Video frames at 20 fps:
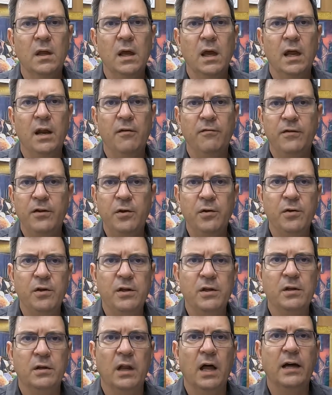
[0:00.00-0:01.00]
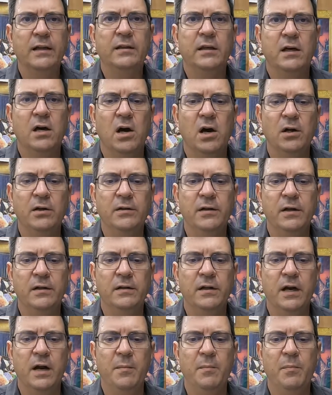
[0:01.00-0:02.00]
And if you like the content
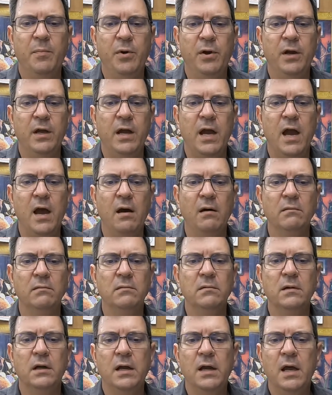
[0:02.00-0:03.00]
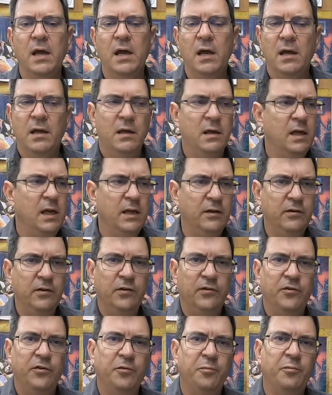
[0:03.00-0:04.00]
that I'm putting out, hit the
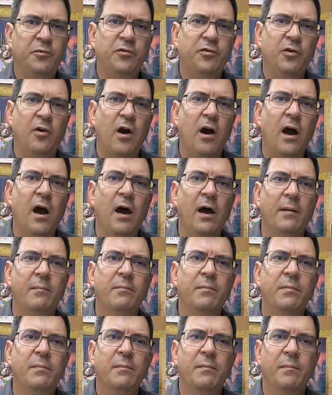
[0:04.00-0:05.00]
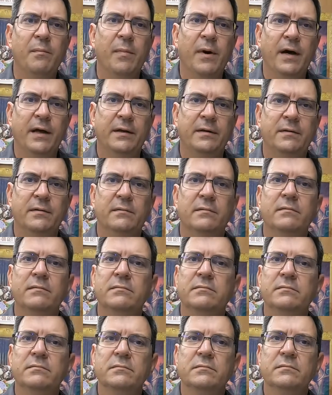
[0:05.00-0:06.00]
subscribe button.
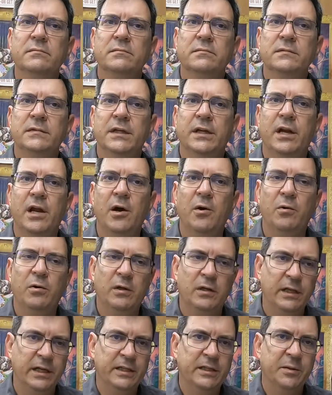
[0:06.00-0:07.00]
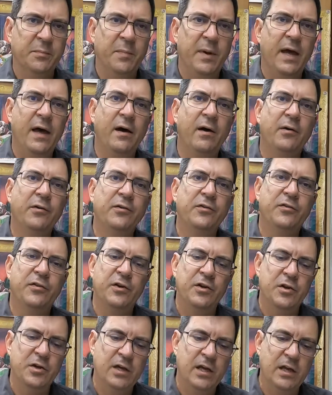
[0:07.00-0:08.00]
You know, click the bell so
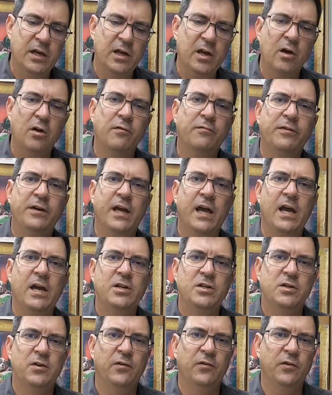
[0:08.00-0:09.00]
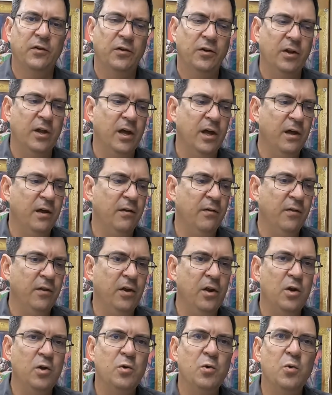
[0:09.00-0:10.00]
you get notifications on the
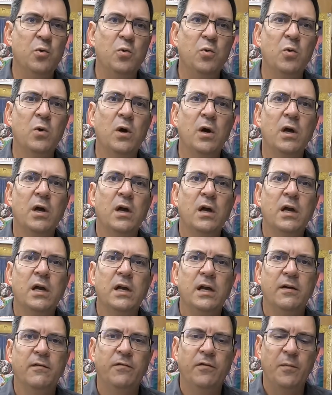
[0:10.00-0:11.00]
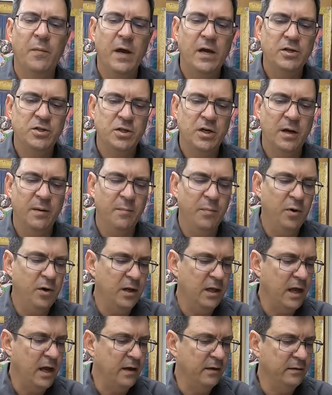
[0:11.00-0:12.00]
new information I'm
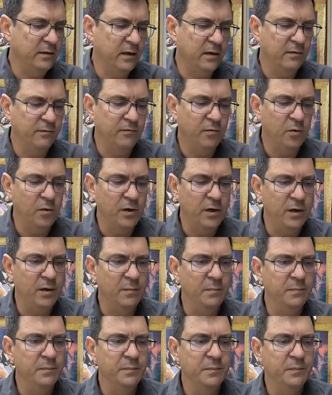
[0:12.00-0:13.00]
putting out there for you.